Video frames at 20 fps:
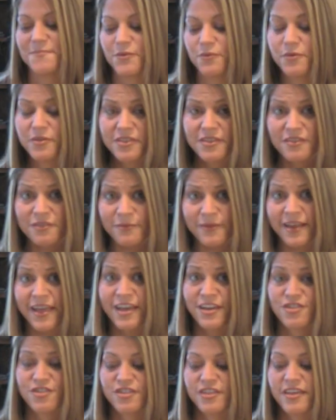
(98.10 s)
With this one,
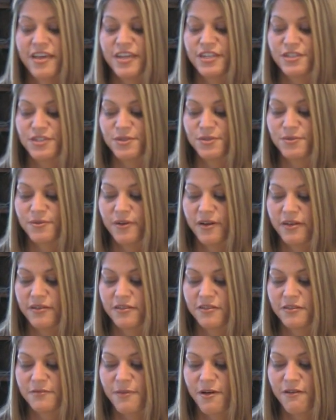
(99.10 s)
actually, I do
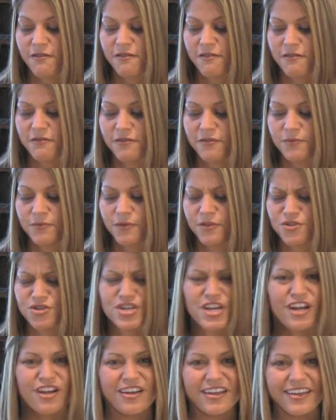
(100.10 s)
smell
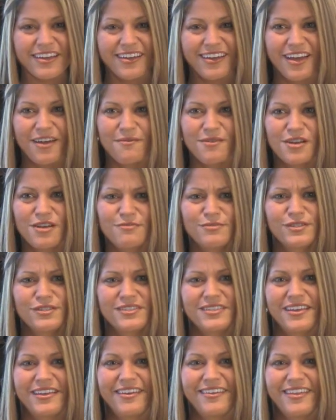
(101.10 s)
cherry. I want to
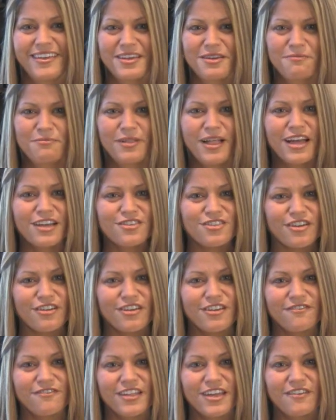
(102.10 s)
almost say like a black
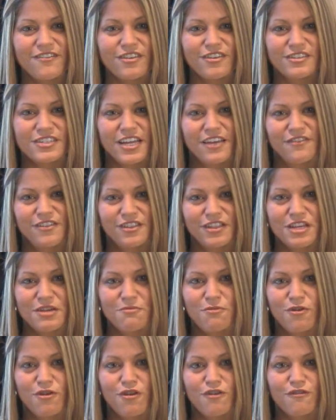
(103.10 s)
cherry flavor, definitely
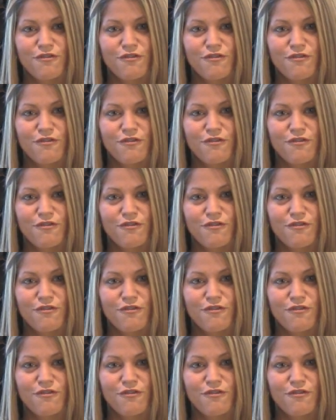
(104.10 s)
more